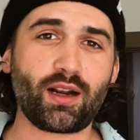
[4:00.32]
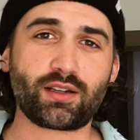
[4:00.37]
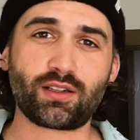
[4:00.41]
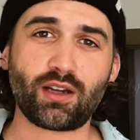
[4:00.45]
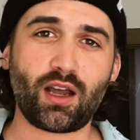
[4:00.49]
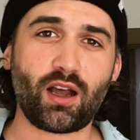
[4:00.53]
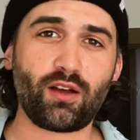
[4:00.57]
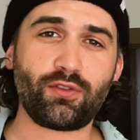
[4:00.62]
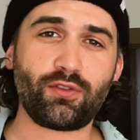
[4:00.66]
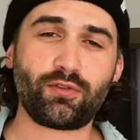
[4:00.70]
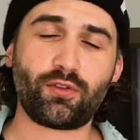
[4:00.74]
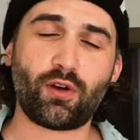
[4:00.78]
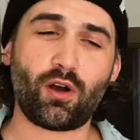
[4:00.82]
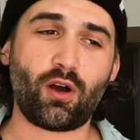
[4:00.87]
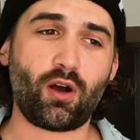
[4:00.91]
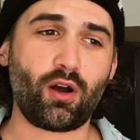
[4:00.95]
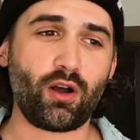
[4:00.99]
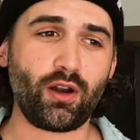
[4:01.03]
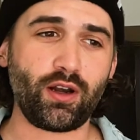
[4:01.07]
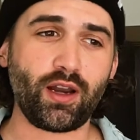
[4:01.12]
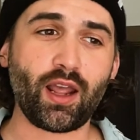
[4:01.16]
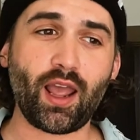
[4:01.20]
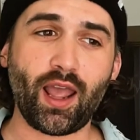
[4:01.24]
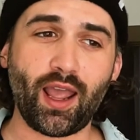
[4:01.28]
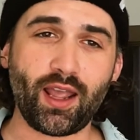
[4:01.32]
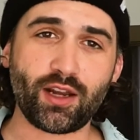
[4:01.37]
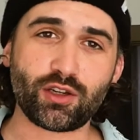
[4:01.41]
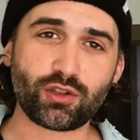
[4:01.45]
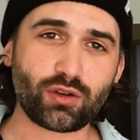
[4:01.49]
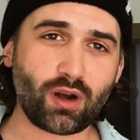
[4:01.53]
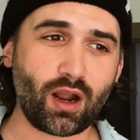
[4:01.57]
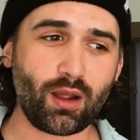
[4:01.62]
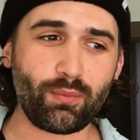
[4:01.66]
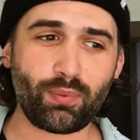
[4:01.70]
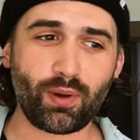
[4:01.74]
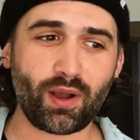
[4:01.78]
off on a
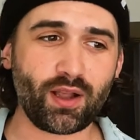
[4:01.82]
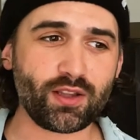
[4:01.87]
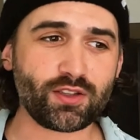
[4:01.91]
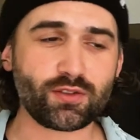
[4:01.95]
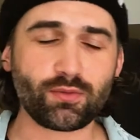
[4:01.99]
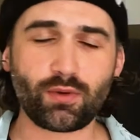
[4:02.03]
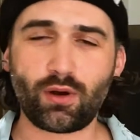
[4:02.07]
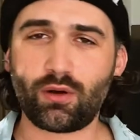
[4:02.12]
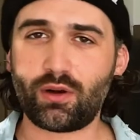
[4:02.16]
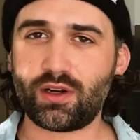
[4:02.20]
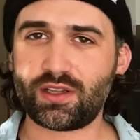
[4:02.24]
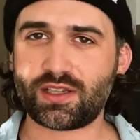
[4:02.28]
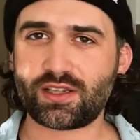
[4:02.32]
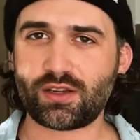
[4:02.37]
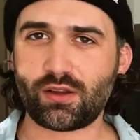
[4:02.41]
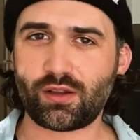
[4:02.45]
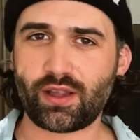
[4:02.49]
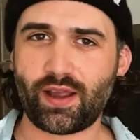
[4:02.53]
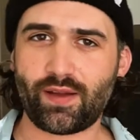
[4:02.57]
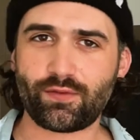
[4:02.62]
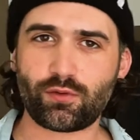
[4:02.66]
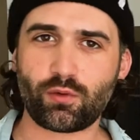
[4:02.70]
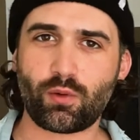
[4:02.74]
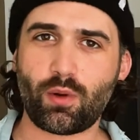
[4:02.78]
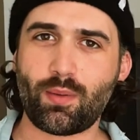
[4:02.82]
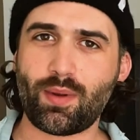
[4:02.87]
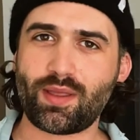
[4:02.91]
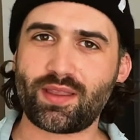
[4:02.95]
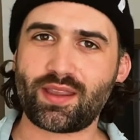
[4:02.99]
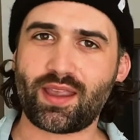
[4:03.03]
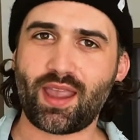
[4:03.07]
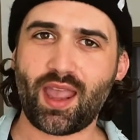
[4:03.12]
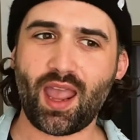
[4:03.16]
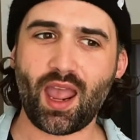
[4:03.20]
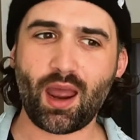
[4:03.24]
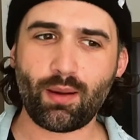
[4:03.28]
tripod, so we don't necessarily have to worry about the
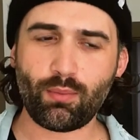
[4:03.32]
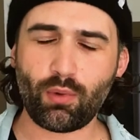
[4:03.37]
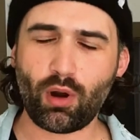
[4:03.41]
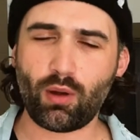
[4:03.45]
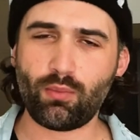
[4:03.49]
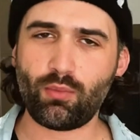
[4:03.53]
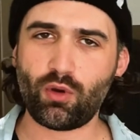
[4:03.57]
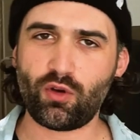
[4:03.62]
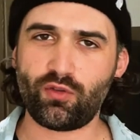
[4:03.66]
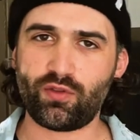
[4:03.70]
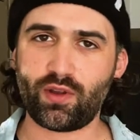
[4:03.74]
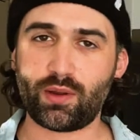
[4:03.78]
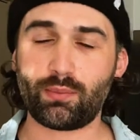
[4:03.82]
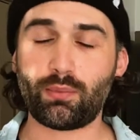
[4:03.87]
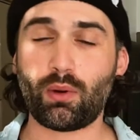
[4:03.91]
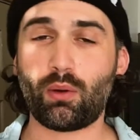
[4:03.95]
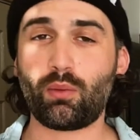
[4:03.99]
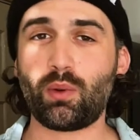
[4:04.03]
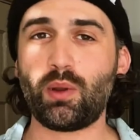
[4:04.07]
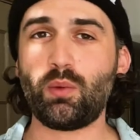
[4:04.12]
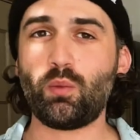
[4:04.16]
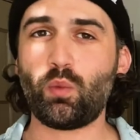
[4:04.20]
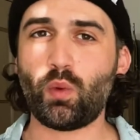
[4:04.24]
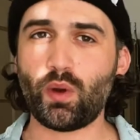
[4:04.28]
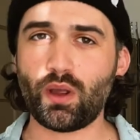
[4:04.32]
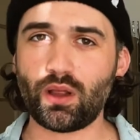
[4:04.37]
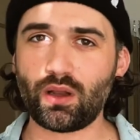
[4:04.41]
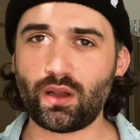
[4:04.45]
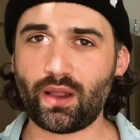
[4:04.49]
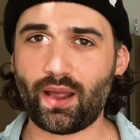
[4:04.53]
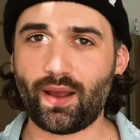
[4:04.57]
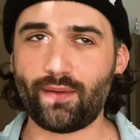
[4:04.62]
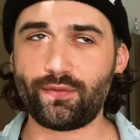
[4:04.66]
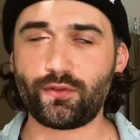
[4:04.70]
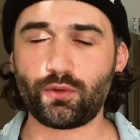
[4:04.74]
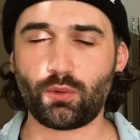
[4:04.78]
camera moving, but we will
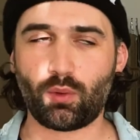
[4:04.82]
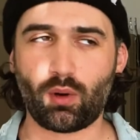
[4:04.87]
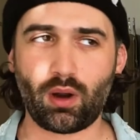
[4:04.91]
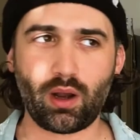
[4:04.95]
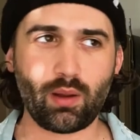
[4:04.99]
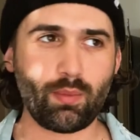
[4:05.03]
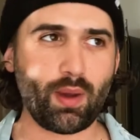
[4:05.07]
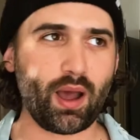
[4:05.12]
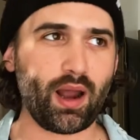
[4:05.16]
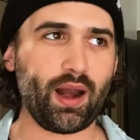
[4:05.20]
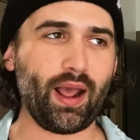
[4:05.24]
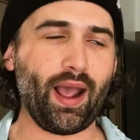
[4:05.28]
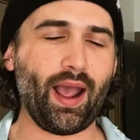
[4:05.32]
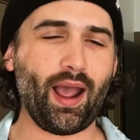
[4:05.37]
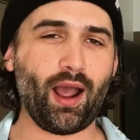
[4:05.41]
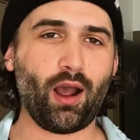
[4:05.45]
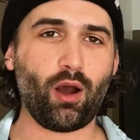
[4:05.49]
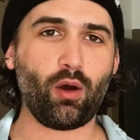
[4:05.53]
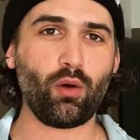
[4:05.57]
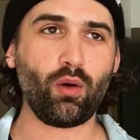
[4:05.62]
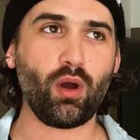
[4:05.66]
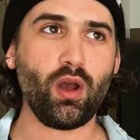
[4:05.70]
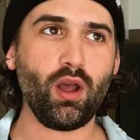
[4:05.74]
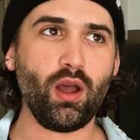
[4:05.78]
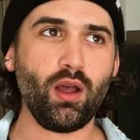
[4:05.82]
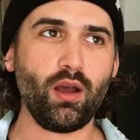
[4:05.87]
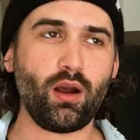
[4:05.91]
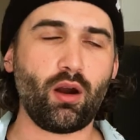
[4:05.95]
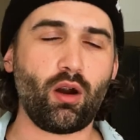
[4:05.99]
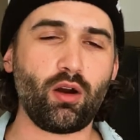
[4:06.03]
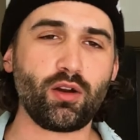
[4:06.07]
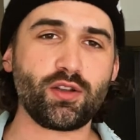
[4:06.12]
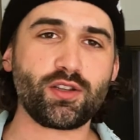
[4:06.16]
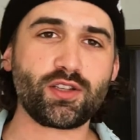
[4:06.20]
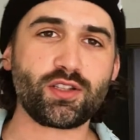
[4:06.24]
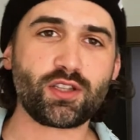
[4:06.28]
have to worry about how
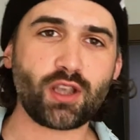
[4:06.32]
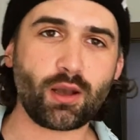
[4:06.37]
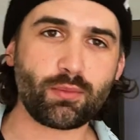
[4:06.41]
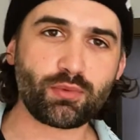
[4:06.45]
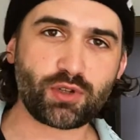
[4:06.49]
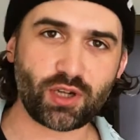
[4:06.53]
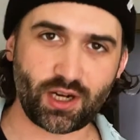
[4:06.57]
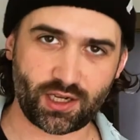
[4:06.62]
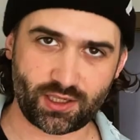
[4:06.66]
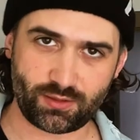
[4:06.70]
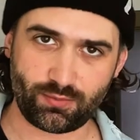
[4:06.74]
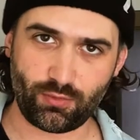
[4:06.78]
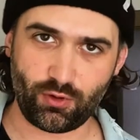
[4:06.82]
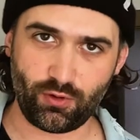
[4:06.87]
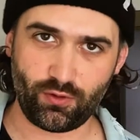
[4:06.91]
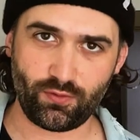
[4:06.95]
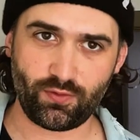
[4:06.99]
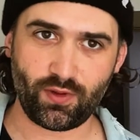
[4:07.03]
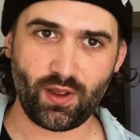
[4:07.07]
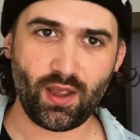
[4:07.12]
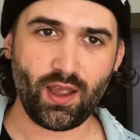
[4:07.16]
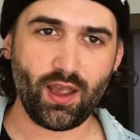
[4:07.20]
our subjects move.